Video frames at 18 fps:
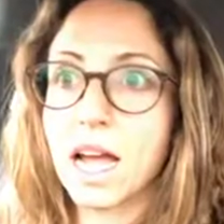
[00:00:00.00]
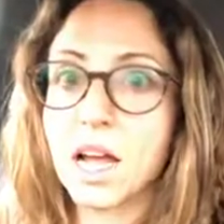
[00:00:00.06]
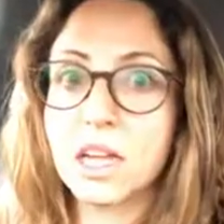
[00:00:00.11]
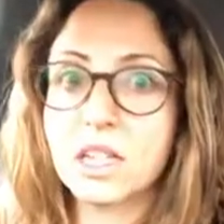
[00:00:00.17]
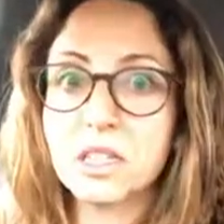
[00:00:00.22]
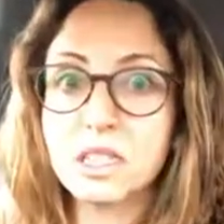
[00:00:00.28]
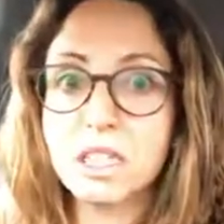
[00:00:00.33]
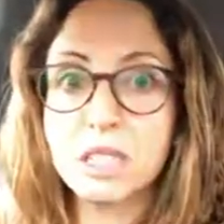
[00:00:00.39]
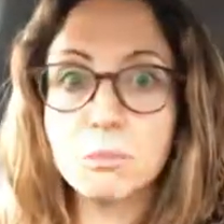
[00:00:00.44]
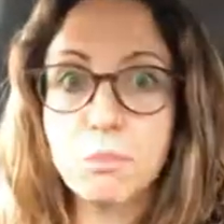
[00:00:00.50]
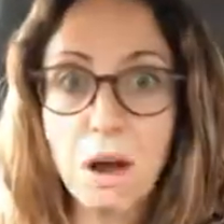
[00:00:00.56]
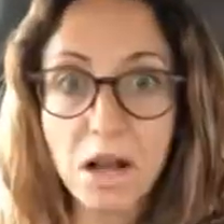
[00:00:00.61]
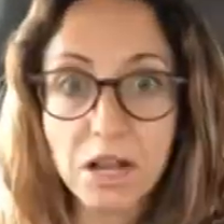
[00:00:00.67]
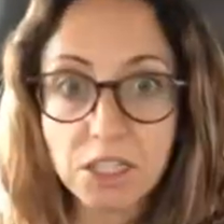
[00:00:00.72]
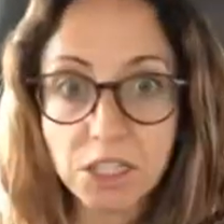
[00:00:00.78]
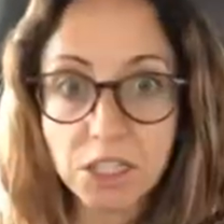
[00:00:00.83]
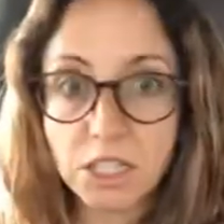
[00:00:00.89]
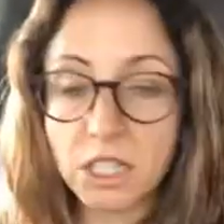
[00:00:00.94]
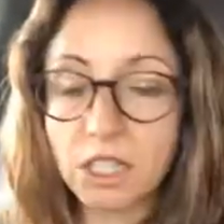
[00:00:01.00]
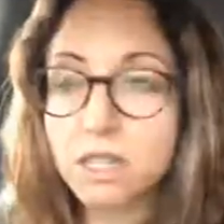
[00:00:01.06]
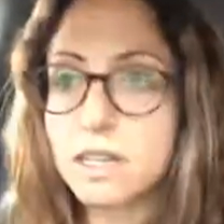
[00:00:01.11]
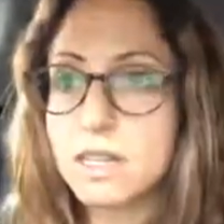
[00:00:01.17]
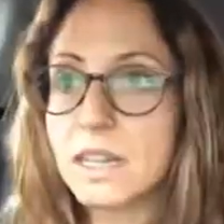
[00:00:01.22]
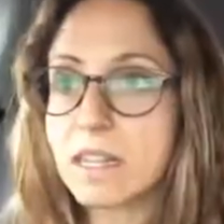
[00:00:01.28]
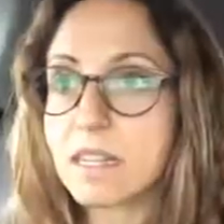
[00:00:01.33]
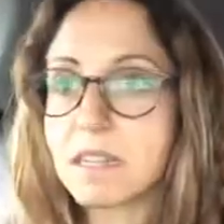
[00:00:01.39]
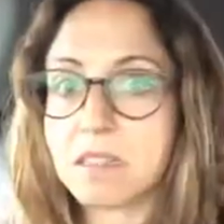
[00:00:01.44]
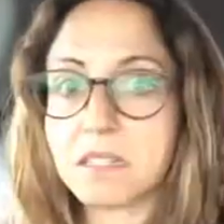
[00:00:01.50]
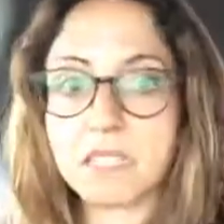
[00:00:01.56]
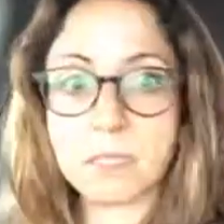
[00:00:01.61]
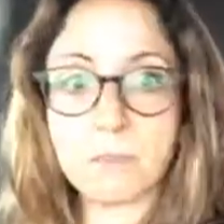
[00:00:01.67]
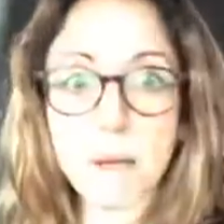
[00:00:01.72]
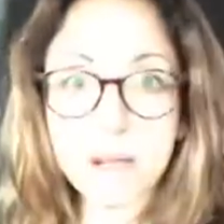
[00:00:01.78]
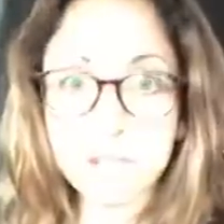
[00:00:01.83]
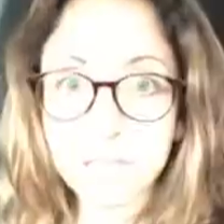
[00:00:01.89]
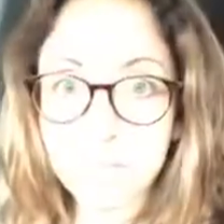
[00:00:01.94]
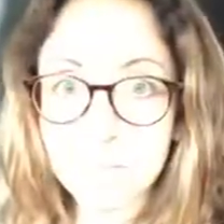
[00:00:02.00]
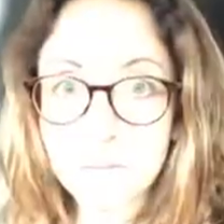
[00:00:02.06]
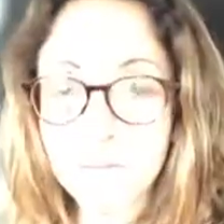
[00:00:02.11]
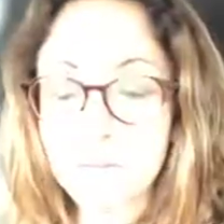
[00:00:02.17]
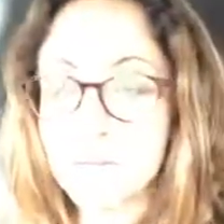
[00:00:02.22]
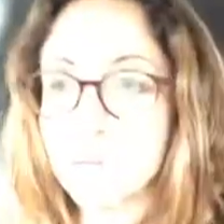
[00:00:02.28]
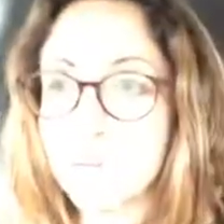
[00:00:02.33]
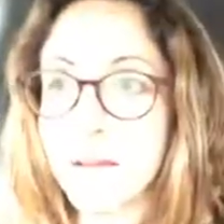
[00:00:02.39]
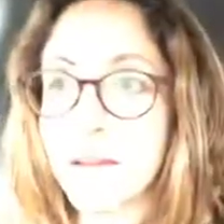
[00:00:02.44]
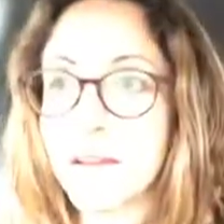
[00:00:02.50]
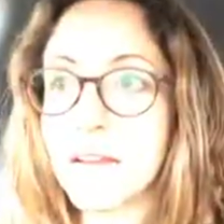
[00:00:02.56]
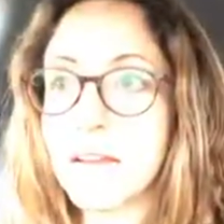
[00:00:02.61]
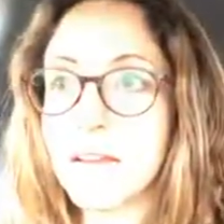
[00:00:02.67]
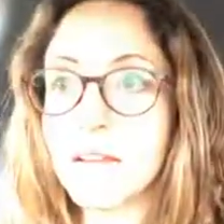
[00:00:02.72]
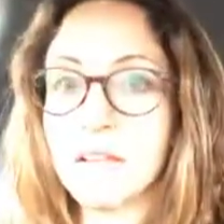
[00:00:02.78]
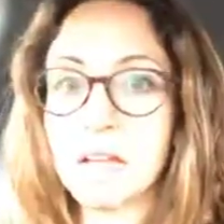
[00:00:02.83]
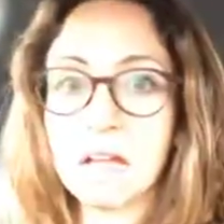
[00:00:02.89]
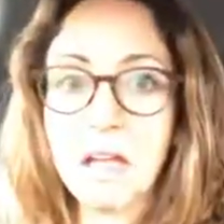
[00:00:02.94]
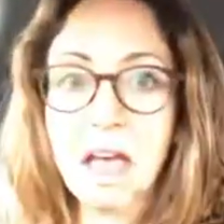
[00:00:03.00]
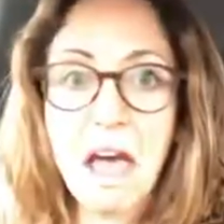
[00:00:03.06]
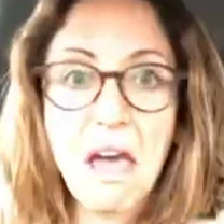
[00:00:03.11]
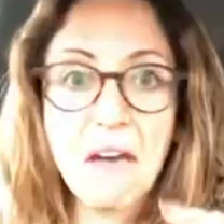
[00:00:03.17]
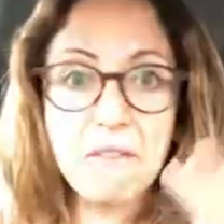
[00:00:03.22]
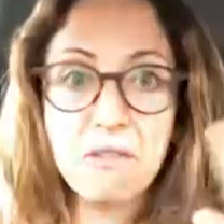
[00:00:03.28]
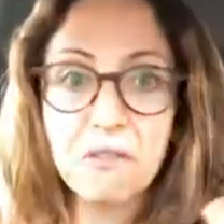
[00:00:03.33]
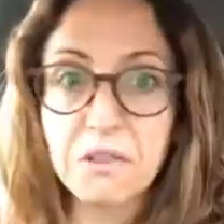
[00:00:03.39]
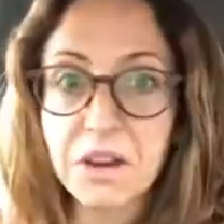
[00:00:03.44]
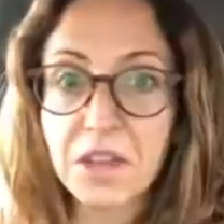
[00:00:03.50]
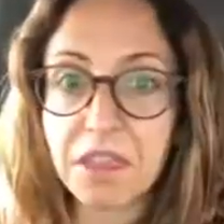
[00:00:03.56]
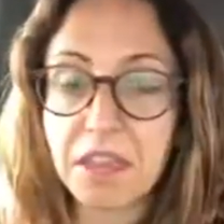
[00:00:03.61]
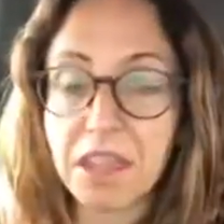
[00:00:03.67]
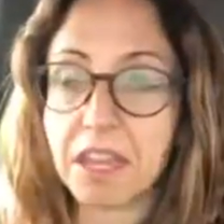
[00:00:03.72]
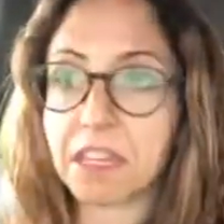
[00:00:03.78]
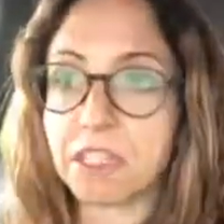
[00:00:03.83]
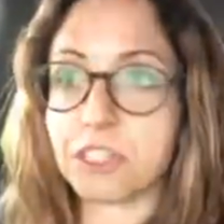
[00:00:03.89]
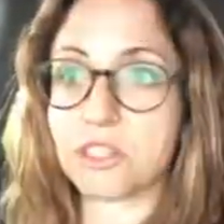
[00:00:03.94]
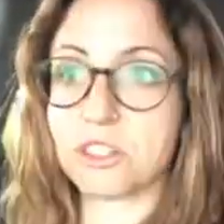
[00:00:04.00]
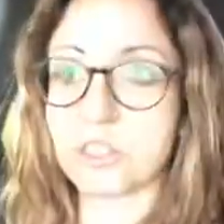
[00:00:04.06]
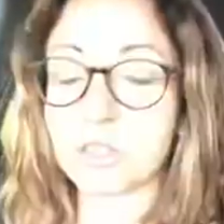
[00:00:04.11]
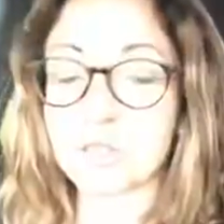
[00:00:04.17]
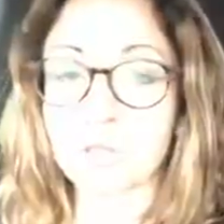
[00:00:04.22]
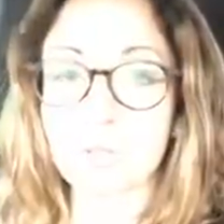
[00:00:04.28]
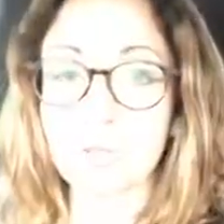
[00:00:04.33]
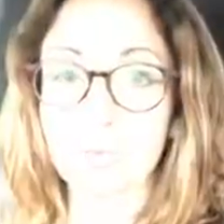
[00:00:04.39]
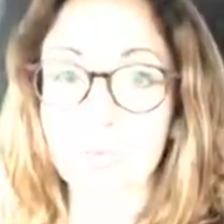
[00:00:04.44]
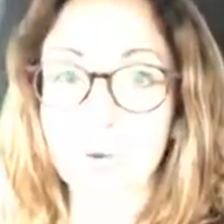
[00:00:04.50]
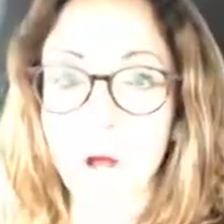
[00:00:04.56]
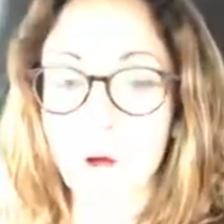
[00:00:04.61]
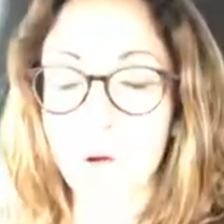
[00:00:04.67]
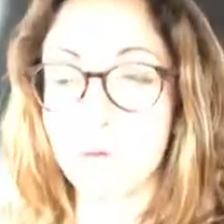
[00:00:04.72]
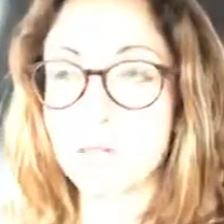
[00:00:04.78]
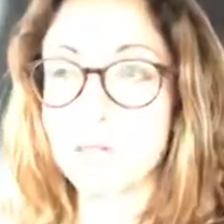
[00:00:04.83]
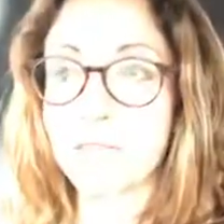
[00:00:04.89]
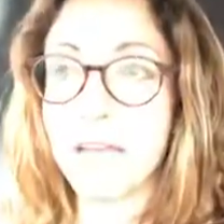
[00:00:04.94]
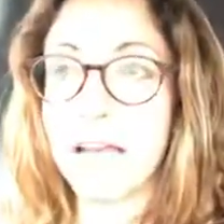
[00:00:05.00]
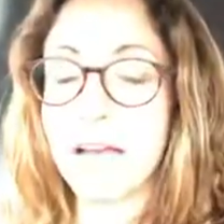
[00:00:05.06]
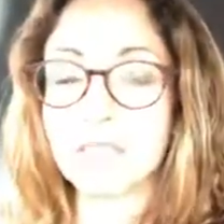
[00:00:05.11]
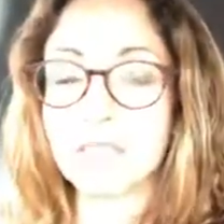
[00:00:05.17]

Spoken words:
sponge smells mildewy, everything is just gross. It has